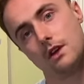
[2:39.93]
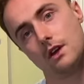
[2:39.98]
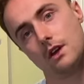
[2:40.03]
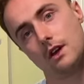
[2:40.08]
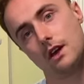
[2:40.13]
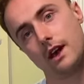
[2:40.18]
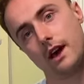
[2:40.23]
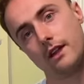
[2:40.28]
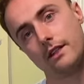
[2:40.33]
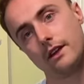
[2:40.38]

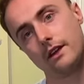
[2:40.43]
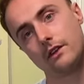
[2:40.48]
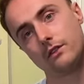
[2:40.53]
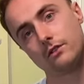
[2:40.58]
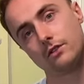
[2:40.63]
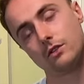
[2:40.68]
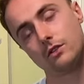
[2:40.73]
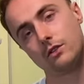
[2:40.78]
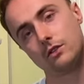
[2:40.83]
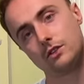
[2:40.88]
And then of
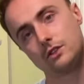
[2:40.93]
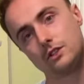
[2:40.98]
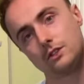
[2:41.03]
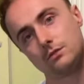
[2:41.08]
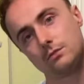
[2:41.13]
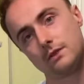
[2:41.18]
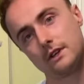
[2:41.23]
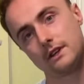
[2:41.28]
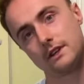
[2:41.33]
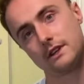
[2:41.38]
course
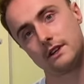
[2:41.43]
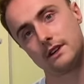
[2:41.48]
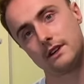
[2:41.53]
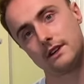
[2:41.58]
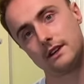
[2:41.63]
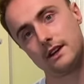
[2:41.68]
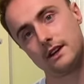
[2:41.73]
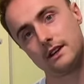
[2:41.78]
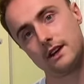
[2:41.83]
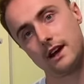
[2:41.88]
we can
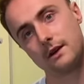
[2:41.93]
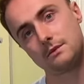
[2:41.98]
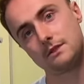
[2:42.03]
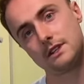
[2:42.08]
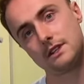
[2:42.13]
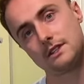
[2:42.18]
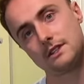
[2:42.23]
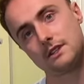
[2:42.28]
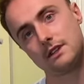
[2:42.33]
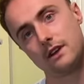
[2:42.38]
adapt
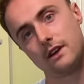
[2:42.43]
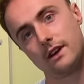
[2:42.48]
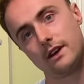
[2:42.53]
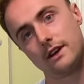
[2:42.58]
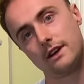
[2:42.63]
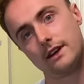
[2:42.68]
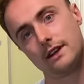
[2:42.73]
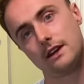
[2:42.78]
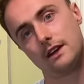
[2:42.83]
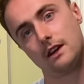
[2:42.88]
it
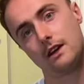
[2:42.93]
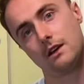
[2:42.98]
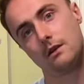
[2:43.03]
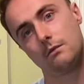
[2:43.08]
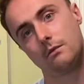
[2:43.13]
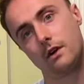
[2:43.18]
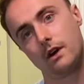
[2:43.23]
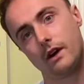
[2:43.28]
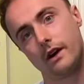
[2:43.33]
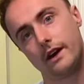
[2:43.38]
slightly
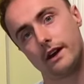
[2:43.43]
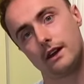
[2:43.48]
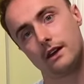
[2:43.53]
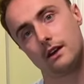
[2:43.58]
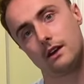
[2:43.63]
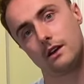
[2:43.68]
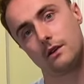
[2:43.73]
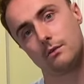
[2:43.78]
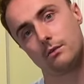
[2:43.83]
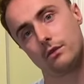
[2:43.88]
by
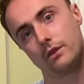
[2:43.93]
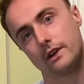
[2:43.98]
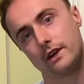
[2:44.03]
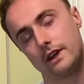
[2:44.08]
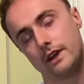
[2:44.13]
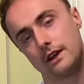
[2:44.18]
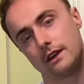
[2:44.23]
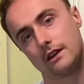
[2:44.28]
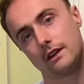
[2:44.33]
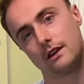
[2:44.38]

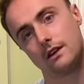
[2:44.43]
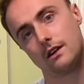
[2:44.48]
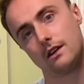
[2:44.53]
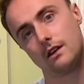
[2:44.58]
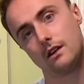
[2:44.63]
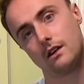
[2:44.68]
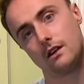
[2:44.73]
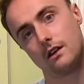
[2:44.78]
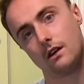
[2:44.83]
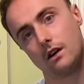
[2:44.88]
bringing
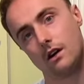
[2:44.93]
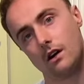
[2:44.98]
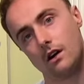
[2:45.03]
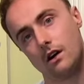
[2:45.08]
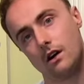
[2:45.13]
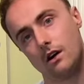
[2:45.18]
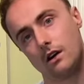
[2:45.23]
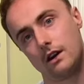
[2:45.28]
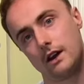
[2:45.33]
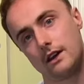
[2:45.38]

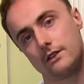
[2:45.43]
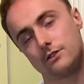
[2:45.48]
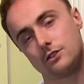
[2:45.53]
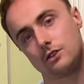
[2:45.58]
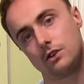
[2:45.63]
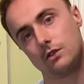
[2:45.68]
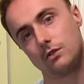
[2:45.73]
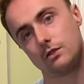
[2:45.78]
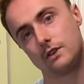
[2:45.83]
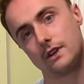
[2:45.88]
our left
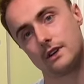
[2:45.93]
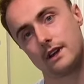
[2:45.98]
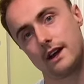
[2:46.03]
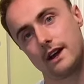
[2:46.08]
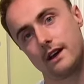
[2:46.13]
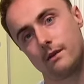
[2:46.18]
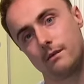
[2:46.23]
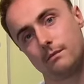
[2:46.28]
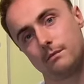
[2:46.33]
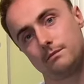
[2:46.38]
shoulder
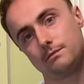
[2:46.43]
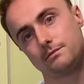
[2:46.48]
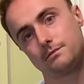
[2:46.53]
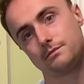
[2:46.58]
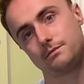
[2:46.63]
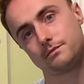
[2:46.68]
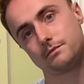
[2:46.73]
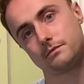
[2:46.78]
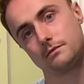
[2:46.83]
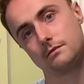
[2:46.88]
down.
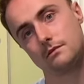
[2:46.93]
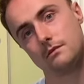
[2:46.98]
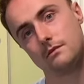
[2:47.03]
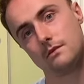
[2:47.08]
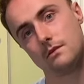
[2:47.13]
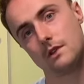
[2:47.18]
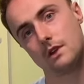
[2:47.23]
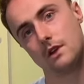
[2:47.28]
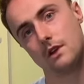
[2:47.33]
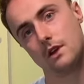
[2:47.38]

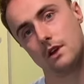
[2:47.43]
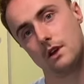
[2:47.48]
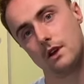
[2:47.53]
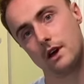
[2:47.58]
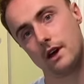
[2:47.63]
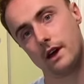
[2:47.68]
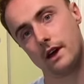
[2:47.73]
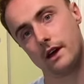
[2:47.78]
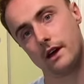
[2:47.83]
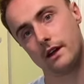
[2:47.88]

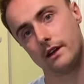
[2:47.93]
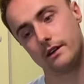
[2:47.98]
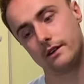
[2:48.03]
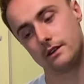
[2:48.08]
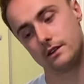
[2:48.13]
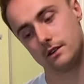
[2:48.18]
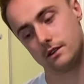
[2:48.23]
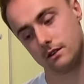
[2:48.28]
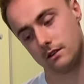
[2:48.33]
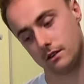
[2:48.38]
And
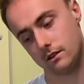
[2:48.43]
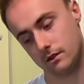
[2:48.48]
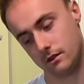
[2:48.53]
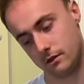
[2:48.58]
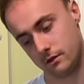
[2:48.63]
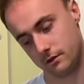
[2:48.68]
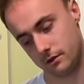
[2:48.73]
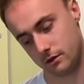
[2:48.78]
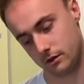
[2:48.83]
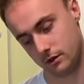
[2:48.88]

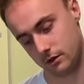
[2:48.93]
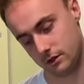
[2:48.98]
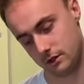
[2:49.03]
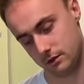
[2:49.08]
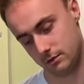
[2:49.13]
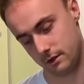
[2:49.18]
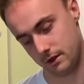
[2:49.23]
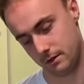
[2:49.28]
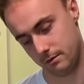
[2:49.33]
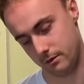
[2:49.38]
of course
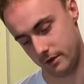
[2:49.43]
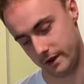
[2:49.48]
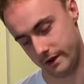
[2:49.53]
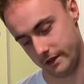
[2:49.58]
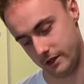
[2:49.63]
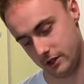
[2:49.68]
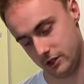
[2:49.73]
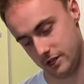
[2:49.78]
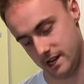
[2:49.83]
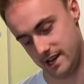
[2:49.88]
we can bring
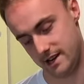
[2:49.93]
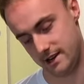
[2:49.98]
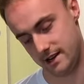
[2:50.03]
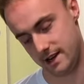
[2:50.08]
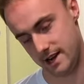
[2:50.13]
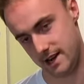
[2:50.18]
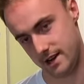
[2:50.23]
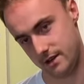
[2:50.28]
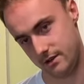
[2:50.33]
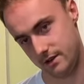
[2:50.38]
the chin
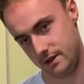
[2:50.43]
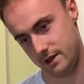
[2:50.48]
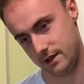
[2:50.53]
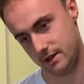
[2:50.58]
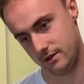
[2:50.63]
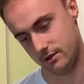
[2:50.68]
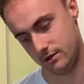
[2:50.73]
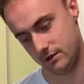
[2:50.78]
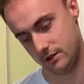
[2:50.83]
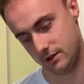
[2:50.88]
down in
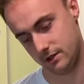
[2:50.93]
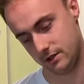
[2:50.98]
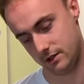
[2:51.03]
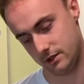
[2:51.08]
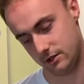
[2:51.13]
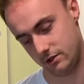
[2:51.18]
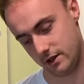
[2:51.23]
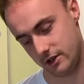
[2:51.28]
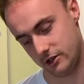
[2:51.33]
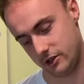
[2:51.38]
order to
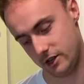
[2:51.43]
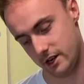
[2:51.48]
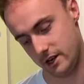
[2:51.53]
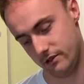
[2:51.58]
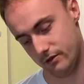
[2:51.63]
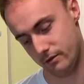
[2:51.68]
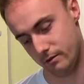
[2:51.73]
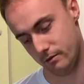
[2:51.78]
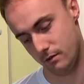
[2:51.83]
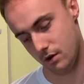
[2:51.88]
stretch it
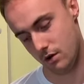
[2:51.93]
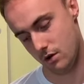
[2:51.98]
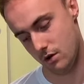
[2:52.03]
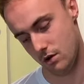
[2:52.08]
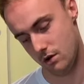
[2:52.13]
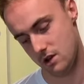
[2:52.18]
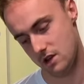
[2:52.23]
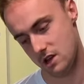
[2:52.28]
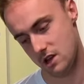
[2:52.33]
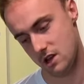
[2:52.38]
even
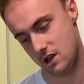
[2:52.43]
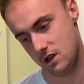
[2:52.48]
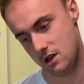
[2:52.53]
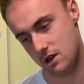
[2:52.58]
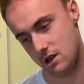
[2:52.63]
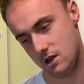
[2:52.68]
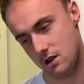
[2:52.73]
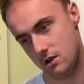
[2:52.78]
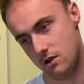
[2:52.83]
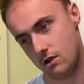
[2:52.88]
more,
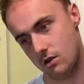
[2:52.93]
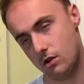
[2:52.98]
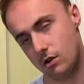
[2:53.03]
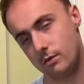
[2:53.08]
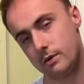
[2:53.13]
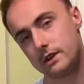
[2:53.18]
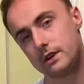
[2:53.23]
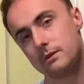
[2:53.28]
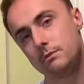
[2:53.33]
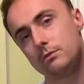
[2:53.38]
or
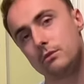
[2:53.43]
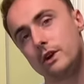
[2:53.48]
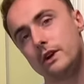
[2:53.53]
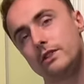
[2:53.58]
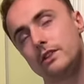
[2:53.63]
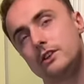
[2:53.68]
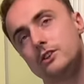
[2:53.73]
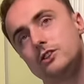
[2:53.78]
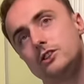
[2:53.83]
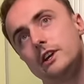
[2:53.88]
we can bring
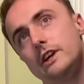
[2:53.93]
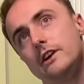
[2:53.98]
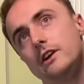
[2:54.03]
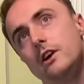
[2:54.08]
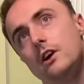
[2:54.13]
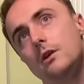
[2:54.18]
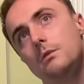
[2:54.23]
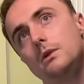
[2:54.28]
the chin up